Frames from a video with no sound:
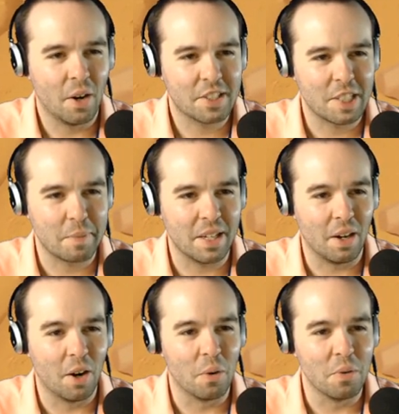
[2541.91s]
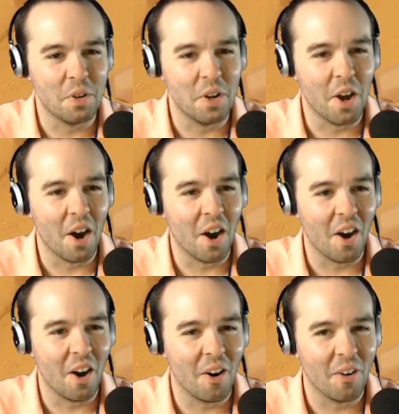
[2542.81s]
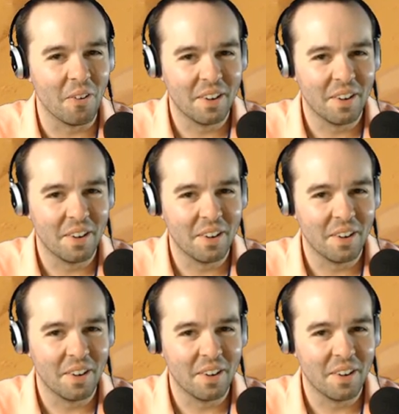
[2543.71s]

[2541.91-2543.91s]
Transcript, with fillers: it's going to be... Oh, no.